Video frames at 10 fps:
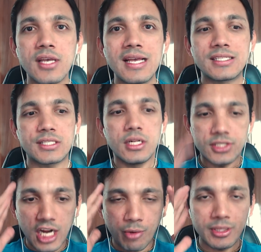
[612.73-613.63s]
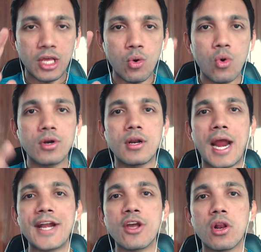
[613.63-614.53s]
still stuck with their own
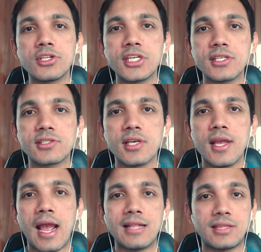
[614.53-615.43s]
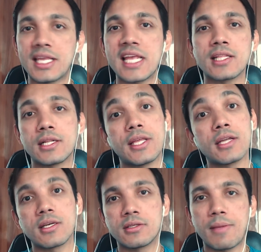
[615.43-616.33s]
ideologies and thinking that they are
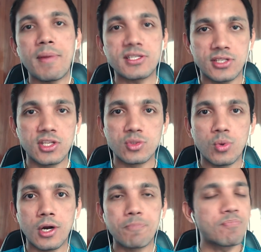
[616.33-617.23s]
the best in this world.